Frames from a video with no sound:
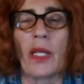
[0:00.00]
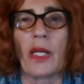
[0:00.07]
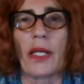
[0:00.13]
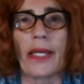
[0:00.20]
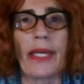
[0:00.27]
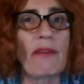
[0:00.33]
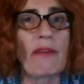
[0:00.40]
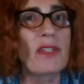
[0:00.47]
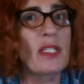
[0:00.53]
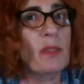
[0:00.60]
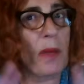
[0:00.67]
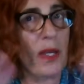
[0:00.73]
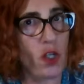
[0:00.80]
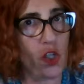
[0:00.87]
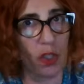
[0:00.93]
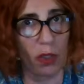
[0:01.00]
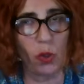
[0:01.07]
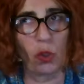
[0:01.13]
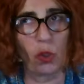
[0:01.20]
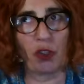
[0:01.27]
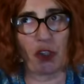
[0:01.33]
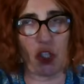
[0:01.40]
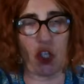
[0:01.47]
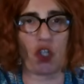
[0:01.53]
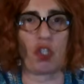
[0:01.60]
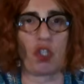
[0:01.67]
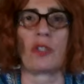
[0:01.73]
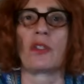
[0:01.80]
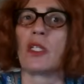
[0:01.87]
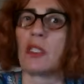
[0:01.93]
have a special
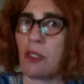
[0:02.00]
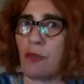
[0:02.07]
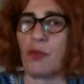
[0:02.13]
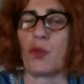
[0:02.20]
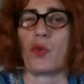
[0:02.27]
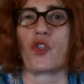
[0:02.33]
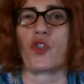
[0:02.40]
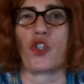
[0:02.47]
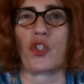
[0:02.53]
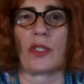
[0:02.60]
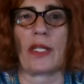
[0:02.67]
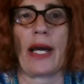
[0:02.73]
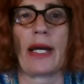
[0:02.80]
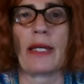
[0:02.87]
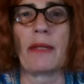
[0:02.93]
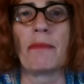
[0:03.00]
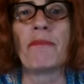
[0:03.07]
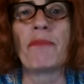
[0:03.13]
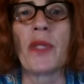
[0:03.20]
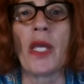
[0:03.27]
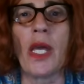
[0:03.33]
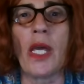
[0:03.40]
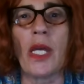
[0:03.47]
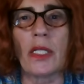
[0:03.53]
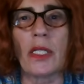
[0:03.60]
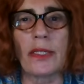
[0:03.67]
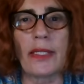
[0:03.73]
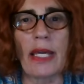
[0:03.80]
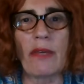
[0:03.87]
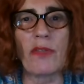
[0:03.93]
condition in the future time.
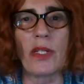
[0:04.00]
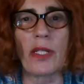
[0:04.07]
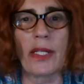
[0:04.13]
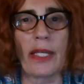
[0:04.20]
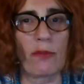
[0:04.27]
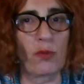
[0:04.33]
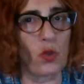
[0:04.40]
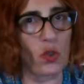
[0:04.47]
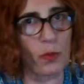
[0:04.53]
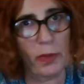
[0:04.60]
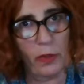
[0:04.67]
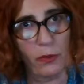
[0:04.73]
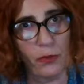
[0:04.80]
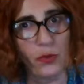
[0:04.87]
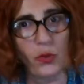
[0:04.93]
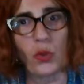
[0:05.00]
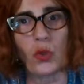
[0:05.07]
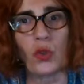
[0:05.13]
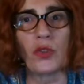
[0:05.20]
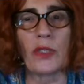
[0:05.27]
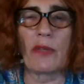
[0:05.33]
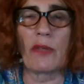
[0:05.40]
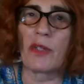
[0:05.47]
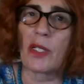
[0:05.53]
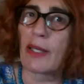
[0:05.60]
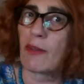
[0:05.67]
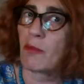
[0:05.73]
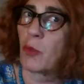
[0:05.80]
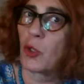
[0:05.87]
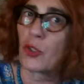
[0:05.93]
They will have normal food, they will
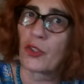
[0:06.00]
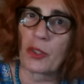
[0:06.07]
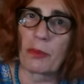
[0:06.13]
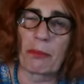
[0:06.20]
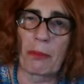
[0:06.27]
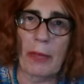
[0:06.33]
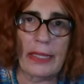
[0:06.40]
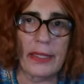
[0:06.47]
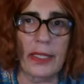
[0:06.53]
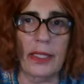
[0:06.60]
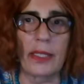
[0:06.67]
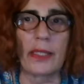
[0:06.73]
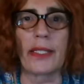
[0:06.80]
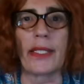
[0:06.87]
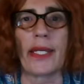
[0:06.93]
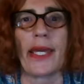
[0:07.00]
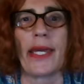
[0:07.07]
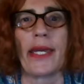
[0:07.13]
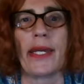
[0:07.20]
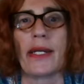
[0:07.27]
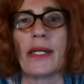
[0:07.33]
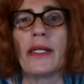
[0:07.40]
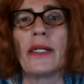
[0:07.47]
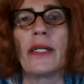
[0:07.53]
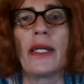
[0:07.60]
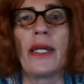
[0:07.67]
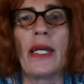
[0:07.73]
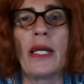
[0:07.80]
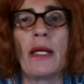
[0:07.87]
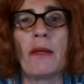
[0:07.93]
have modern medical care,
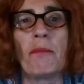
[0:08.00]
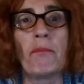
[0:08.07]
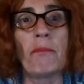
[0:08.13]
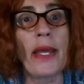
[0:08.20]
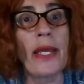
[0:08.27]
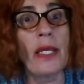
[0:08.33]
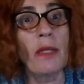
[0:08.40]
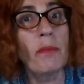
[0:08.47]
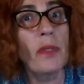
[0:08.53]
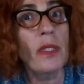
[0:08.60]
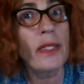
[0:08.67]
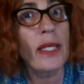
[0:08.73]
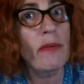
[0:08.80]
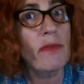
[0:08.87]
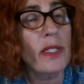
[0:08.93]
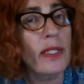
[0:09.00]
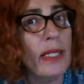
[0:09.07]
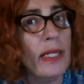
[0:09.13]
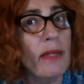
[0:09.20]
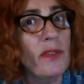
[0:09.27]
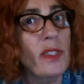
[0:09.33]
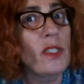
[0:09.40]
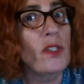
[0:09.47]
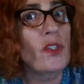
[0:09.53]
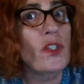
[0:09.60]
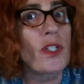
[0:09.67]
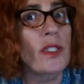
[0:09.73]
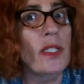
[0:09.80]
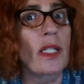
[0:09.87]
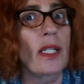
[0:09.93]
maybe they will have the
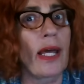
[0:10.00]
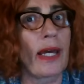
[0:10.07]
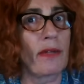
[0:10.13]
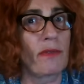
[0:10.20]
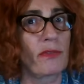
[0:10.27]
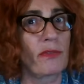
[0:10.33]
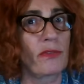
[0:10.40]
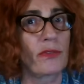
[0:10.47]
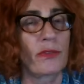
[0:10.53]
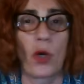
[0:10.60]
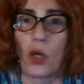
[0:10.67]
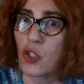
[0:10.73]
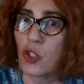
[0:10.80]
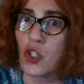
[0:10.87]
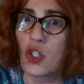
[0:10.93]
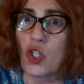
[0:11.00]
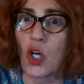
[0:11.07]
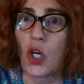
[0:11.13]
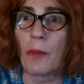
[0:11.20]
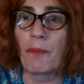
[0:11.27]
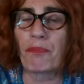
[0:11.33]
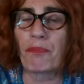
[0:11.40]
eternal life also,